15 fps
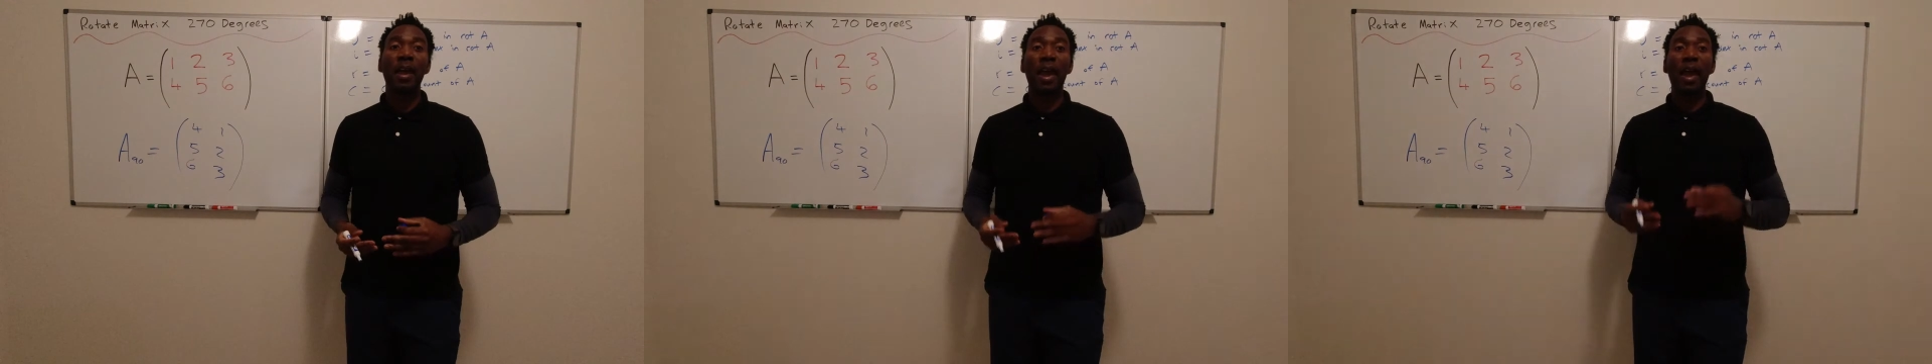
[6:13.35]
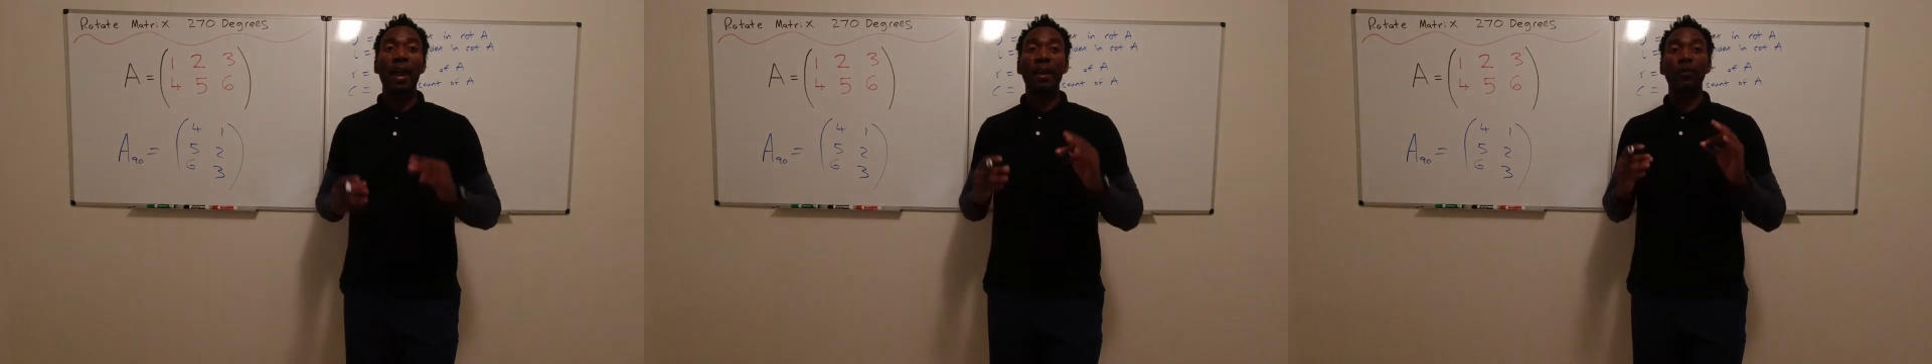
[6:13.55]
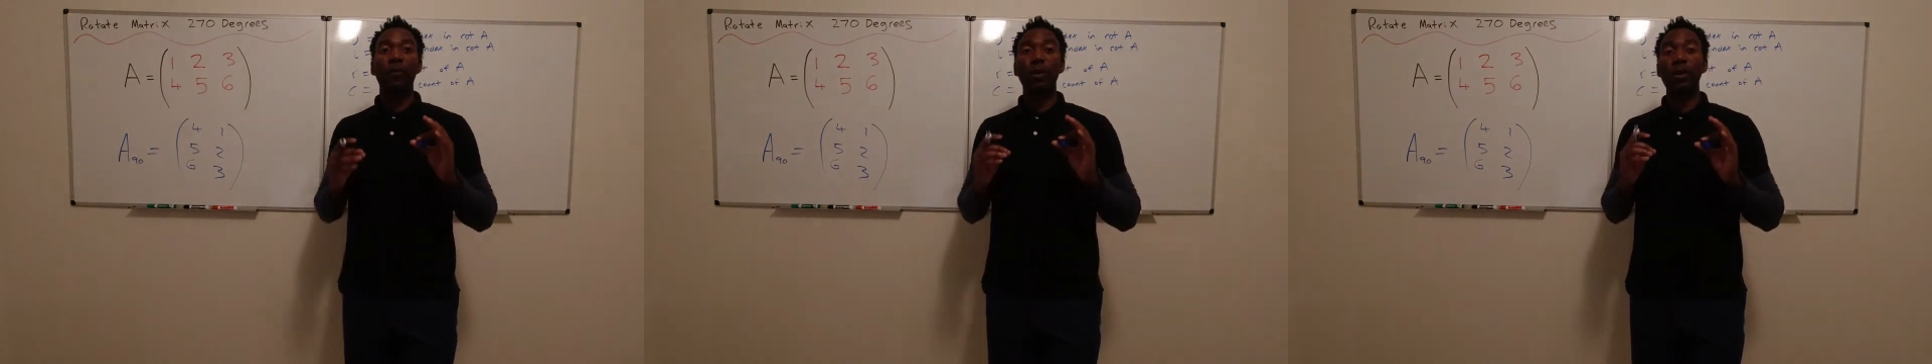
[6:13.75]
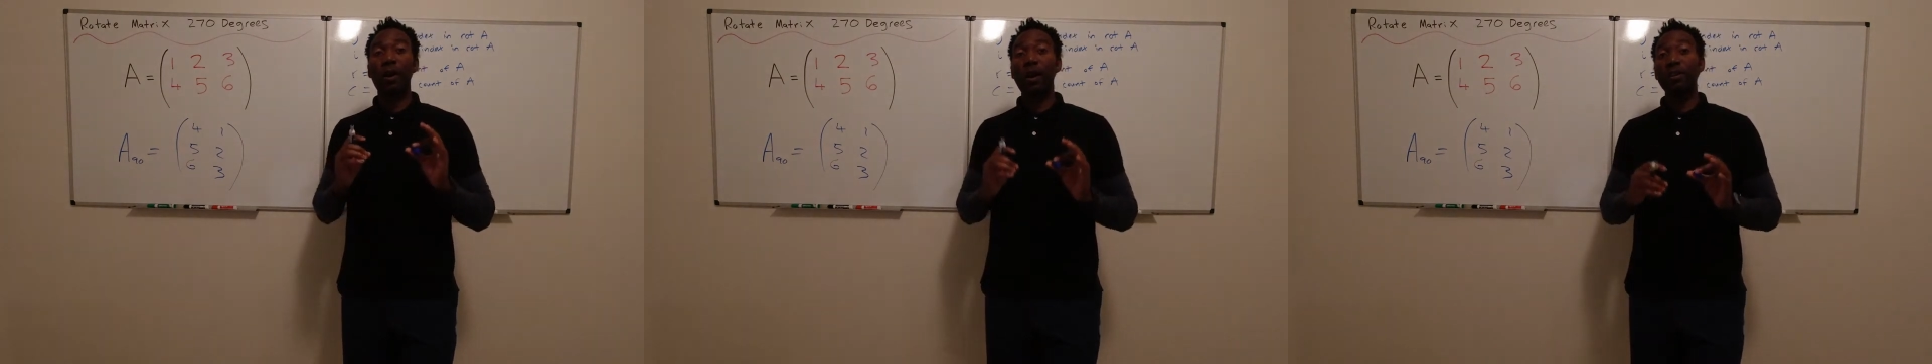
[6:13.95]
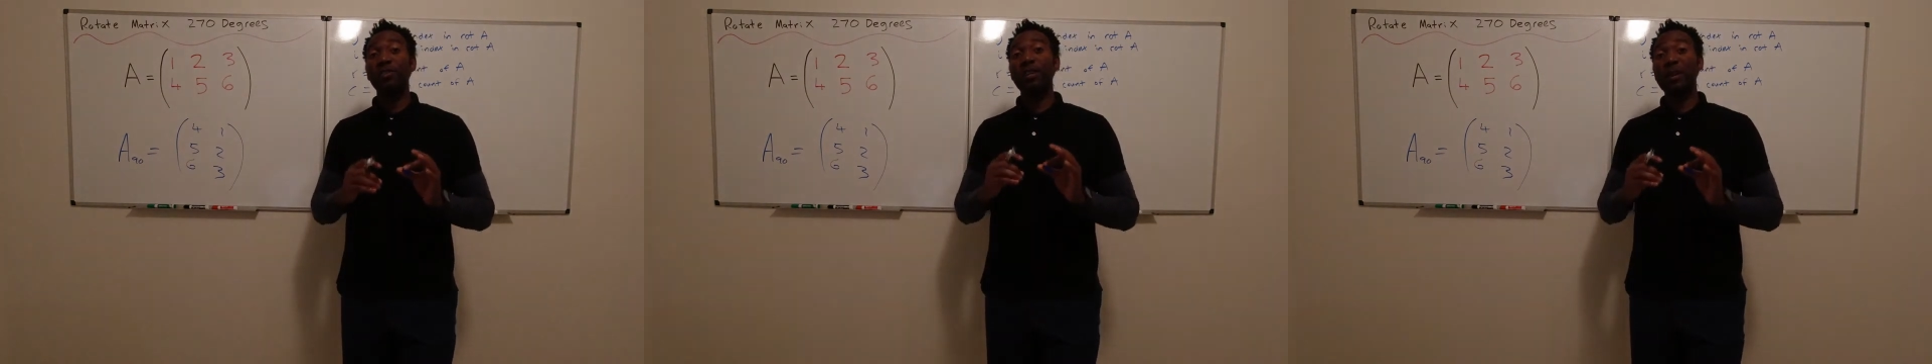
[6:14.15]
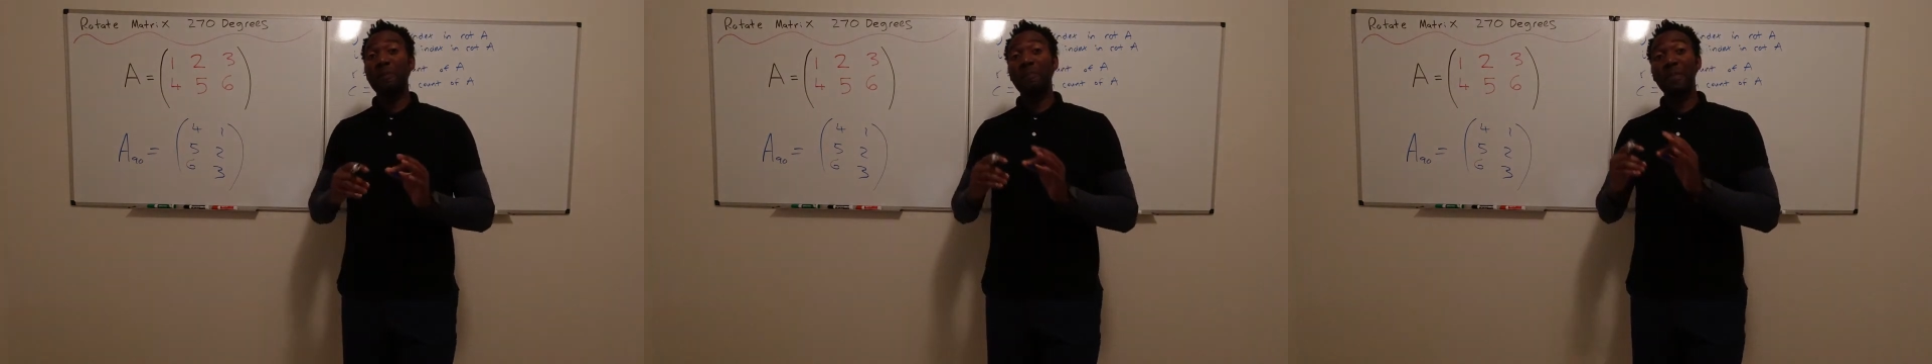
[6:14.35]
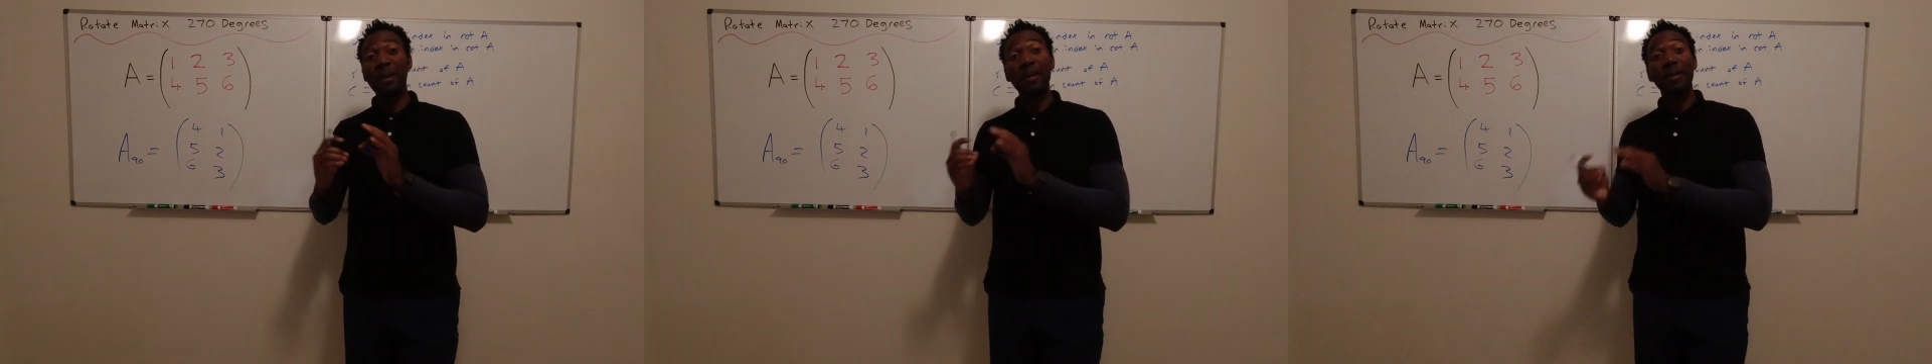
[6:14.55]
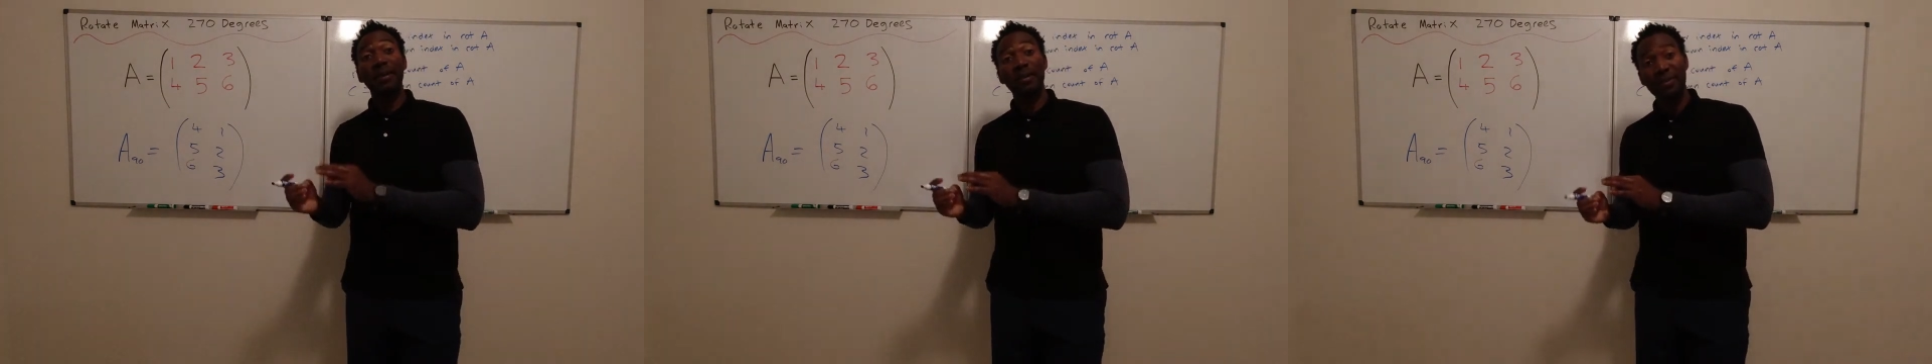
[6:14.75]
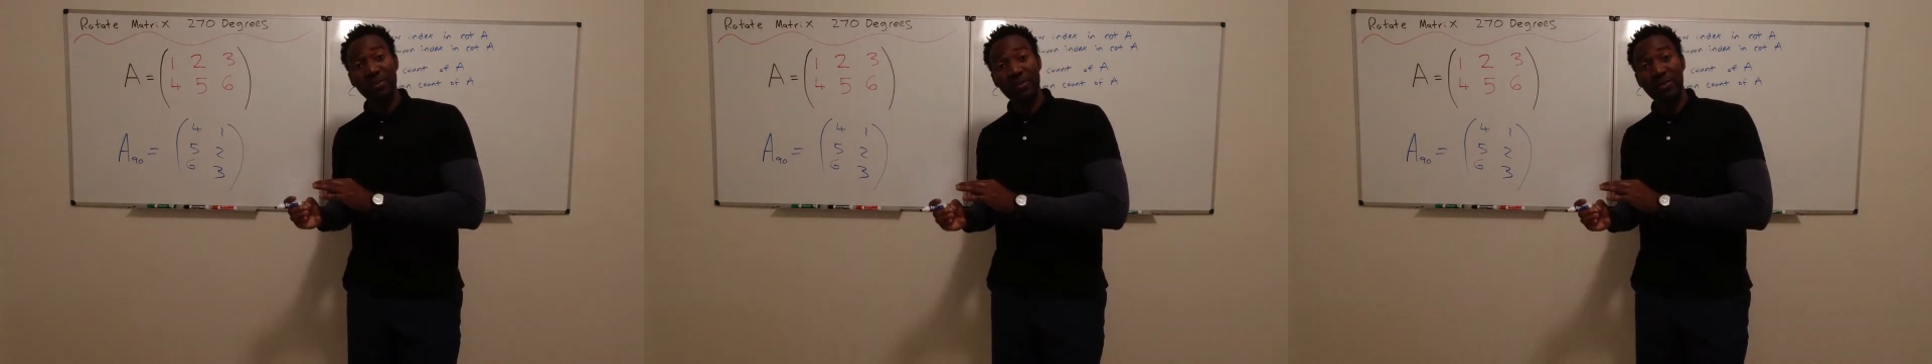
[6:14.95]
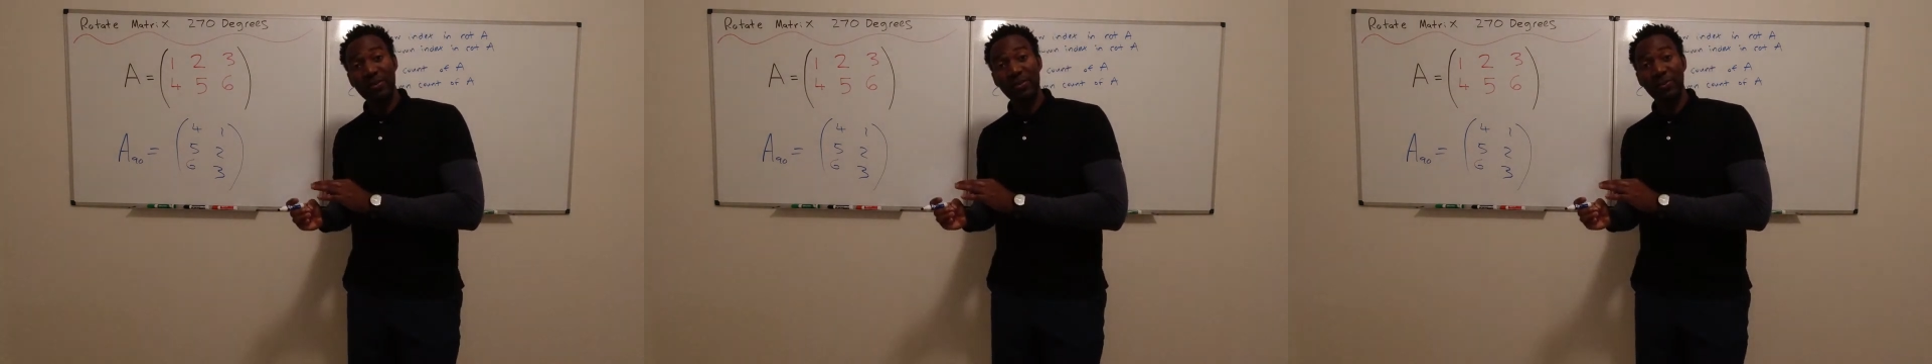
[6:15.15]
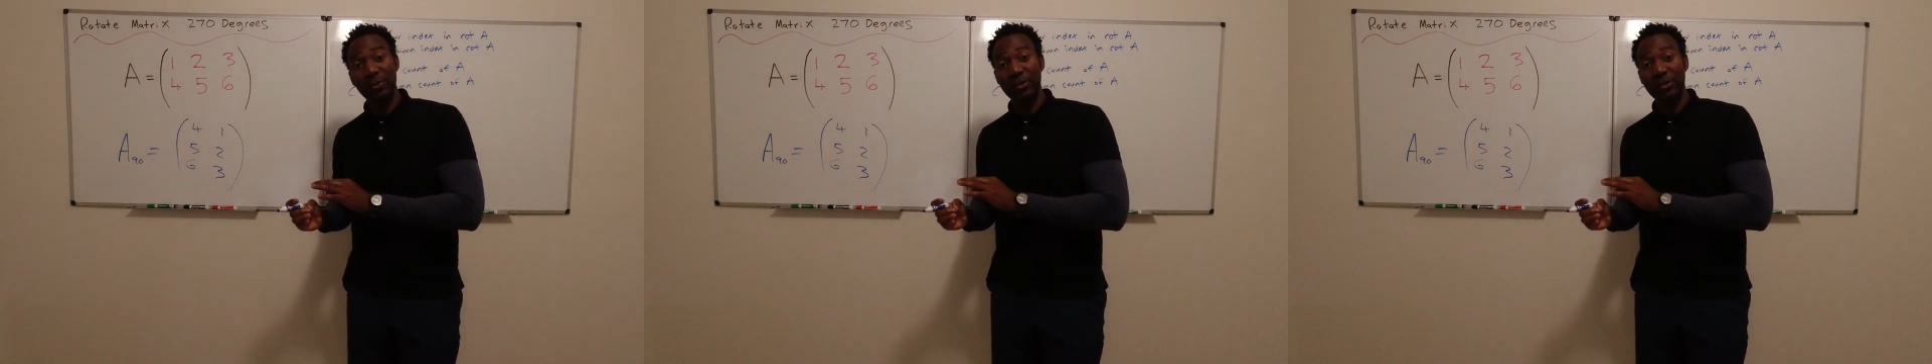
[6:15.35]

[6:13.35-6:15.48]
And what RJ means,